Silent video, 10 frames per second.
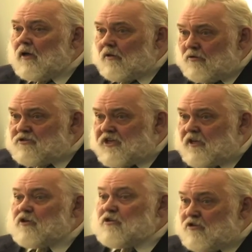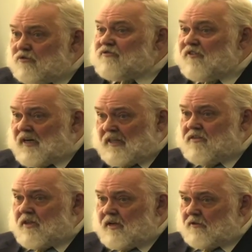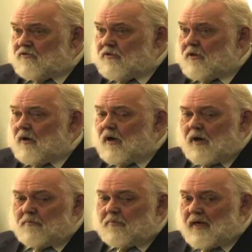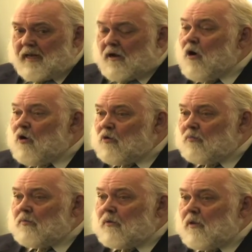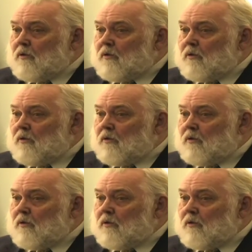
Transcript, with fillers: Lucy could do funny things, but at home,